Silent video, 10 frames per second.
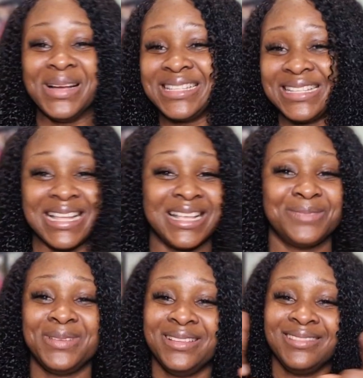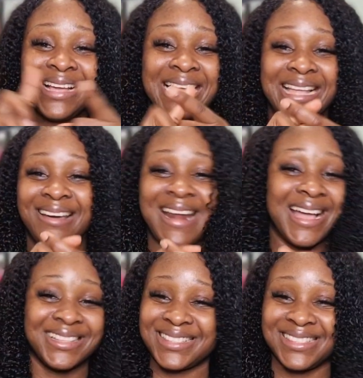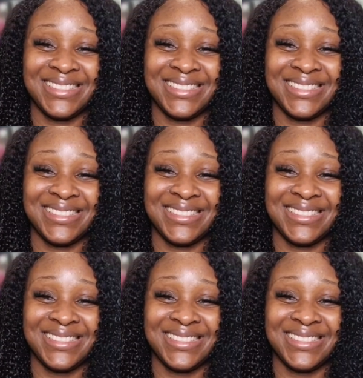Manchester has been cat and rat.